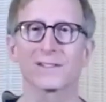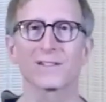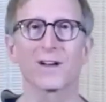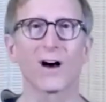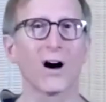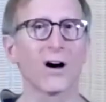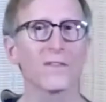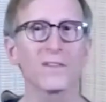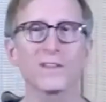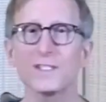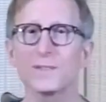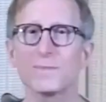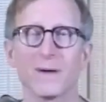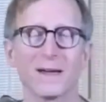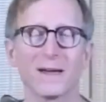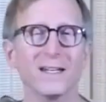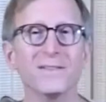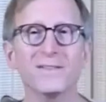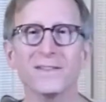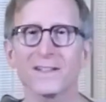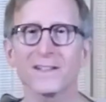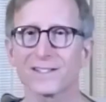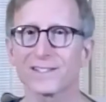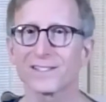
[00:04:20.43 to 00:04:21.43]
all these
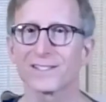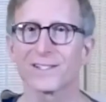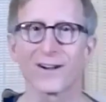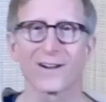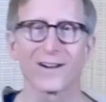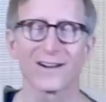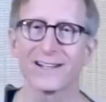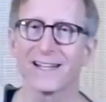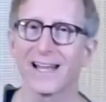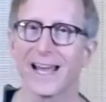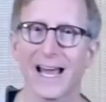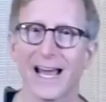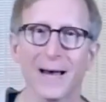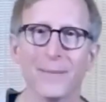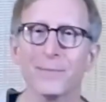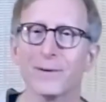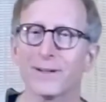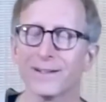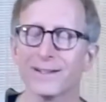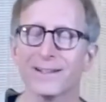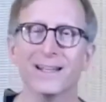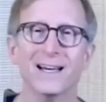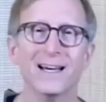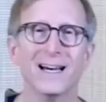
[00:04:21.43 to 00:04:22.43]
benefits started to
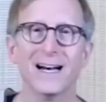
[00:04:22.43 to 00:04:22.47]
happen.